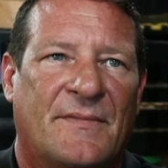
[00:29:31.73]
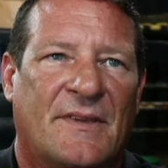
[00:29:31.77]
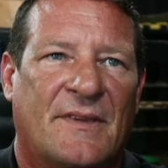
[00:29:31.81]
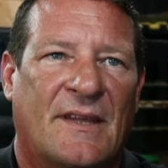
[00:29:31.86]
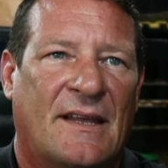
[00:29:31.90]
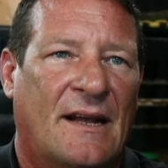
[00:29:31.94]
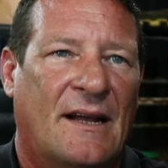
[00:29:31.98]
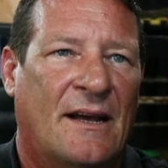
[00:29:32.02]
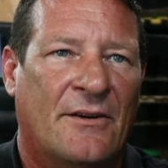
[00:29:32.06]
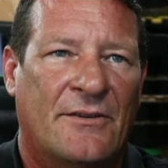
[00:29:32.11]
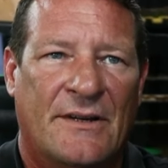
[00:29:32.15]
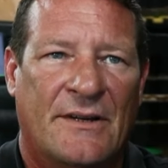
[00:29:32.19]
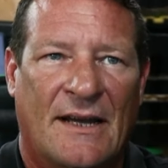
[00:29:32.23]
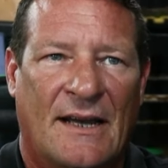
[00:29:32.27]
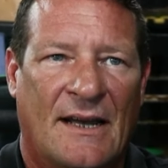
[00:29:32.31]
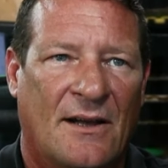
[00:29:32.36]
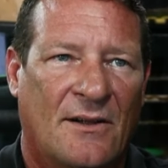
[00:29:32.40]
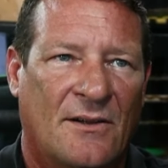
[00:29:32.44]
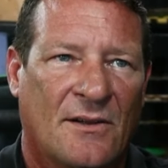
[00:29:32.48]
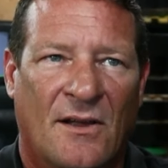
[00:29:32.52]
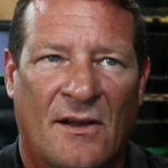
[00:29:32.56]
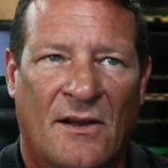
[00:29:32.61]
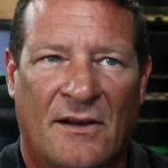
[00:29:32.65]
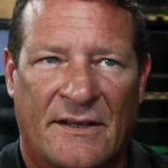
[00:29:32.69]
And I don't know
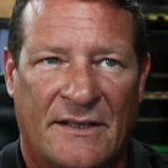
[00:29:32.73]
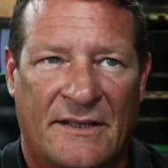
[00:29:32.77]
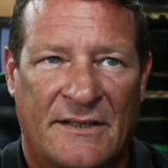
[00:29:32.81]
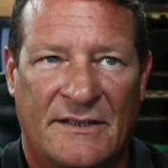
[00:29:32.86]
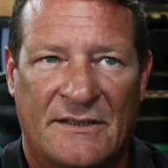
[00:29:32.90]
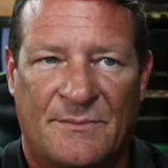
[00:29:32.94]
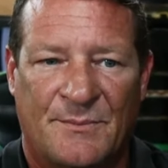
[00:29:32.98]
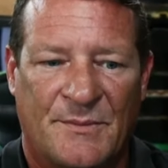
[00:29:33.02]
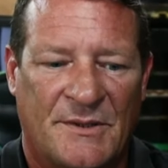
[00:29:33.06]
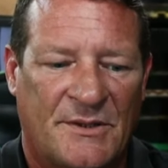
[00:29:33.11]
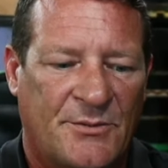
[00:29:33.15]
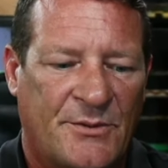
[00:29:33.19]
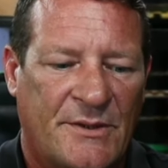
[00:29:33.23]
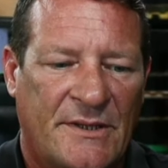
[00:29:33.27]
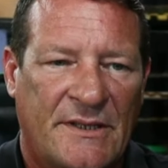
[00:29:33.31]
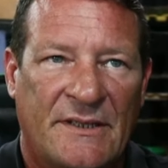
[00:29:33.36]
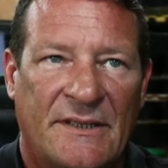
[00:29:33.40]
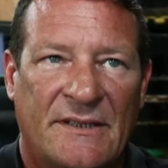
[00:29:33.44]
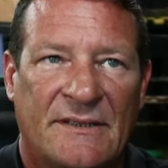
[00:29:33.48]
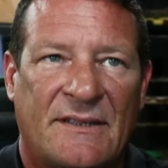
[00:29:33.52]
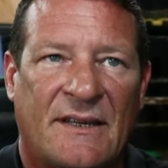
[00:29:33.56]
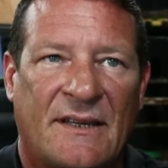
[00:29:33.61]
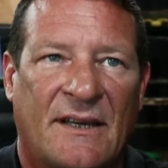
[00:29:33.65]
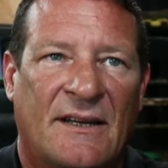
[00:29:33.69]
how long it is between
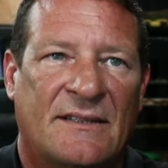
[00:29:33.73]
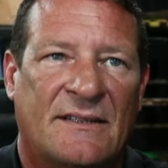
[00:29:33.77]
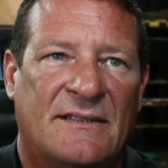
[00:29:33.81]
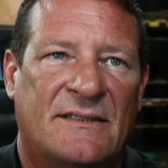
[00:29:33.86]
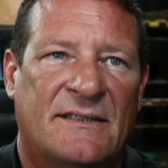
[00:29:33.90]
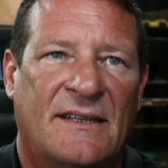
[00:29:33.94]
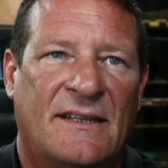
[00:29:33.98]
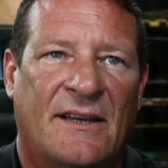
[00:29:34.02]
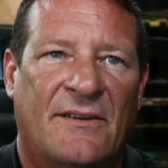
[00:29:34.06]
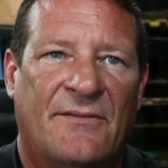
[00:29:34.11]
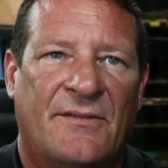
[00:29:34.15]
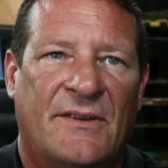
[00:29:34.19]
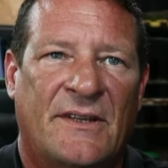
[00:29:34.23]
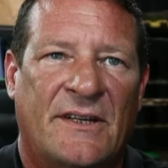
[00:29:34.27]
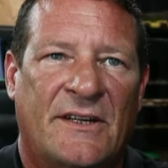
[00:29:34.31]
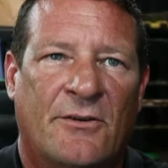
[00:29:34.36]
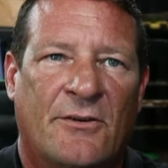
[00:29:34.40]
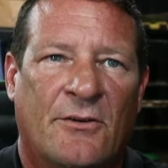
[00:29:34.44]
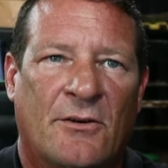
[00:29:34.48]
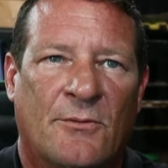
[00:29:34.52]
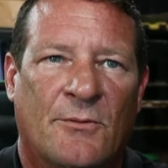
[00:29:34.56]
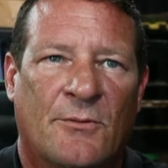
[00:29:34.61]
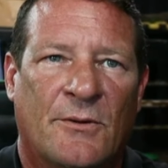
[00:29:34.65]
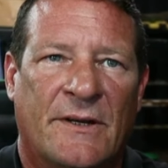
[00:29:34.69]
these cuts in that video
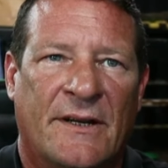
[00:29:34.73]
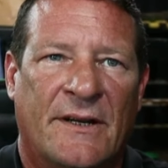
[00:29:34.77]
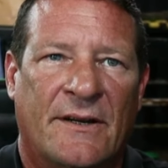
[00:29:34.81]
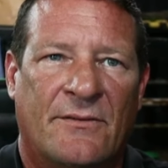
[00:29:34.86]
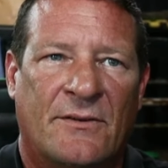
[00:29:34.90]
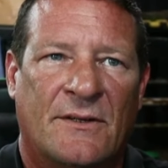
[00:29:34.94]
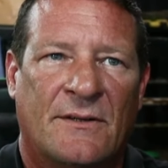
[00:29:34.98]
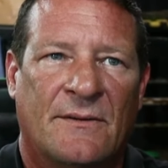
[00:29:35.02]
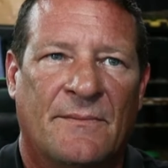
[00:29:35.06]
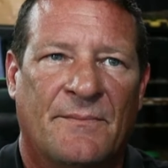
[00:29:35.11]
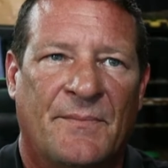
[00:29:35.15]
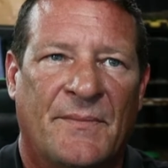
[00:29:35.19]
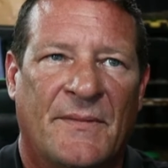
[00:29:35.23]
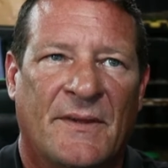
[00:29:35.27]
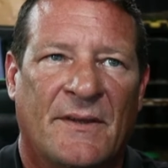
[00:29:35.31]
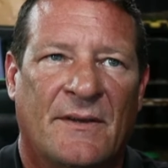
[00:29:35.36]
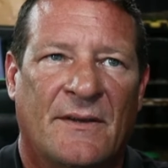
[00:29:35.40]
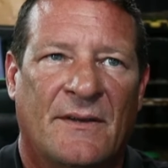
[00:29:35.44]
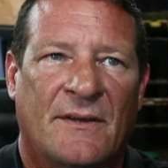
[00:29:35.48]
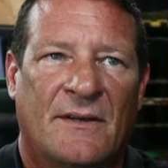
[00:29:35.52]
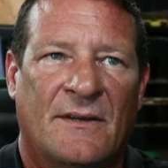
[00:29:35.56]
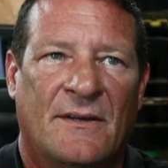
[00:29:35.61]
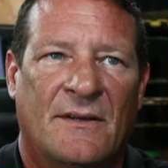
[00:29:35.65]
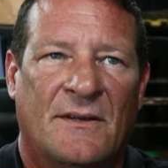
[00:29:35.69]
or whatever,
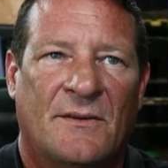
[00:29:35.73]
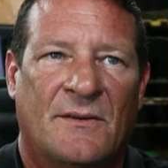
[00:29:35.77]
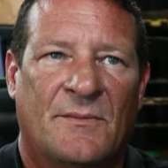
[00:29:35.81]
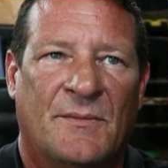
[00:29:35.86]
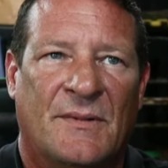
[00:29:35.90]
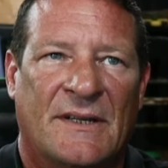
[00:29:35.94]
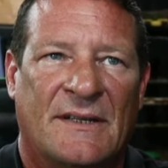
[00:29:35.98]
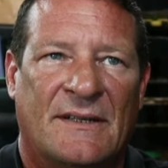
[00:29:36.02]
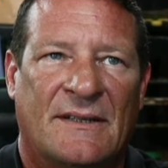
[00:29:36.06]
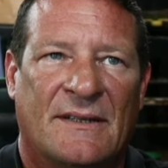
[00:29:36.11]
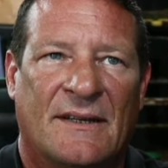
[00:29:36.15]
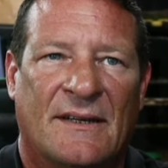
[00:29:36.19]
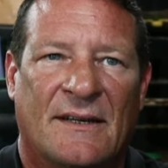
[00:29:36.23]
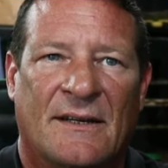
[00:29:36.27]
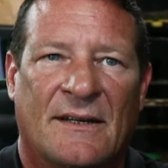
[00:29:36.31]
but